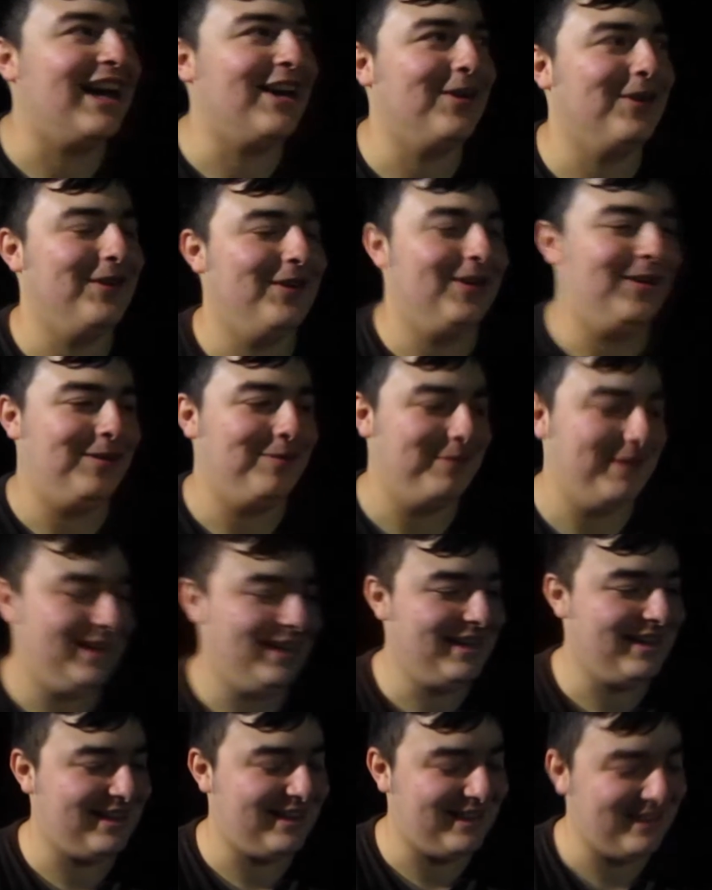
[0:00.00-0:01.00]
I don't know, man.
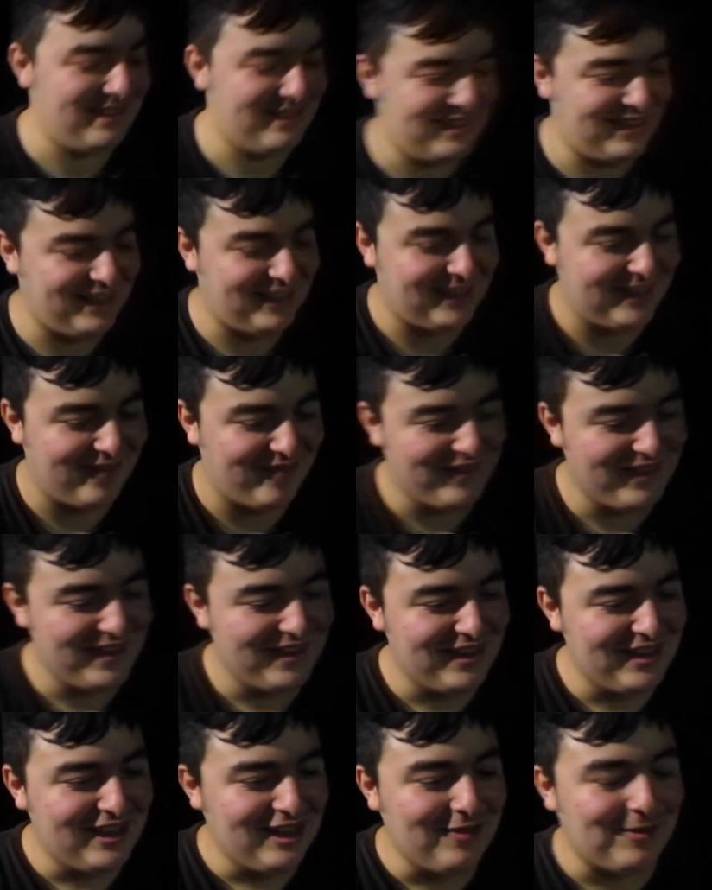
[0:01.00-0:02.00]

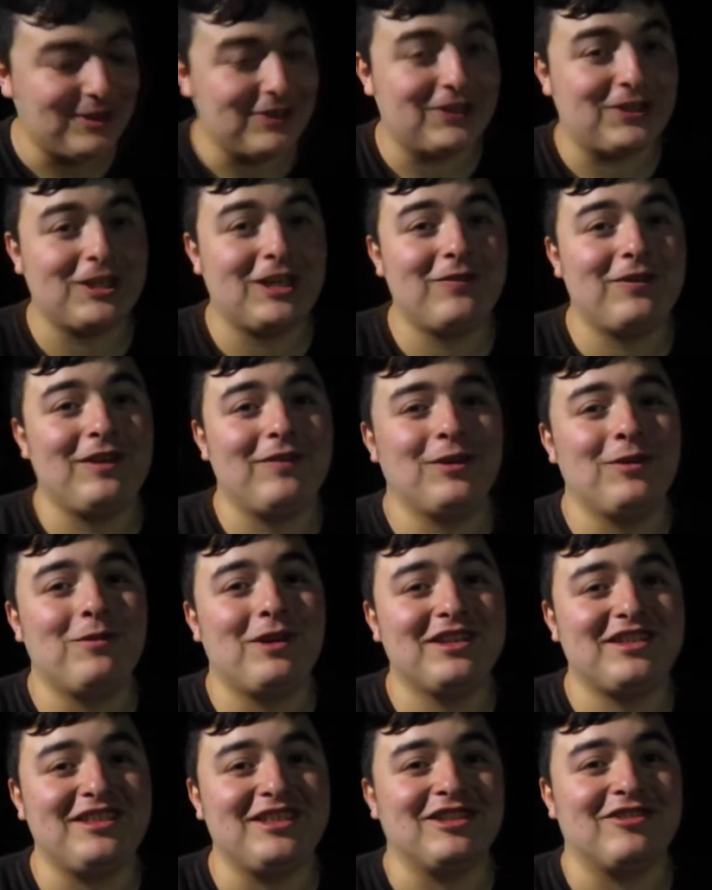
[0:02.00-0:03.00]
Well, Giselle, if you're
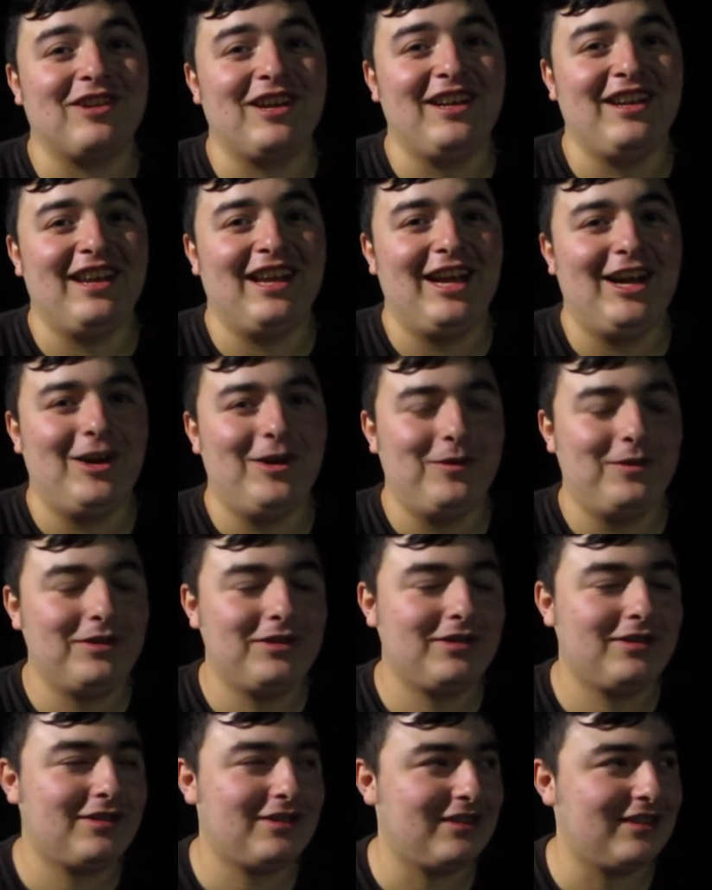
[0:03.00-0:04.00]
watching this right now,
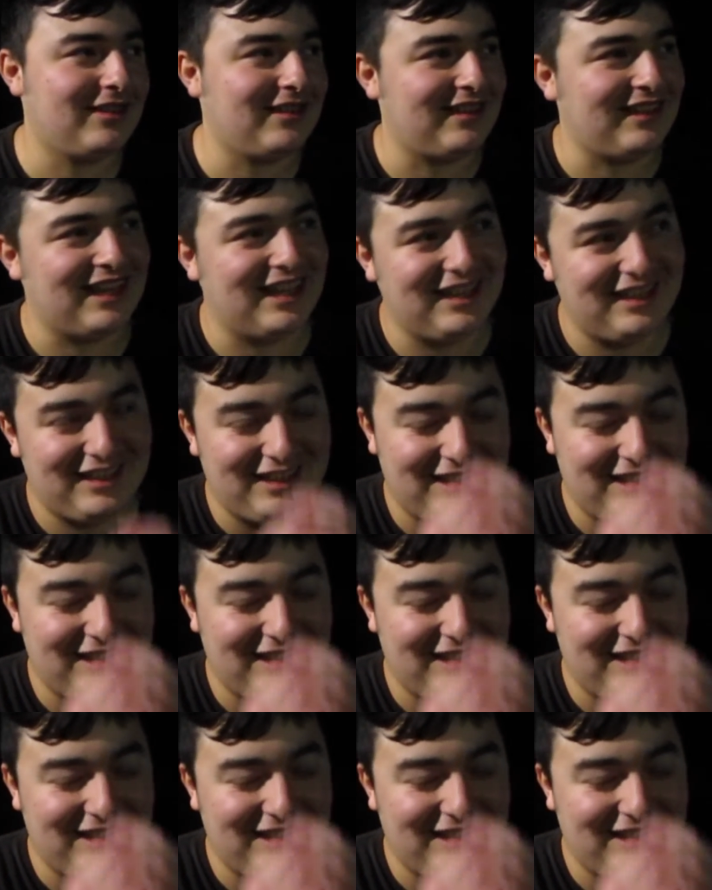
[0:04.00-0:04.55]
god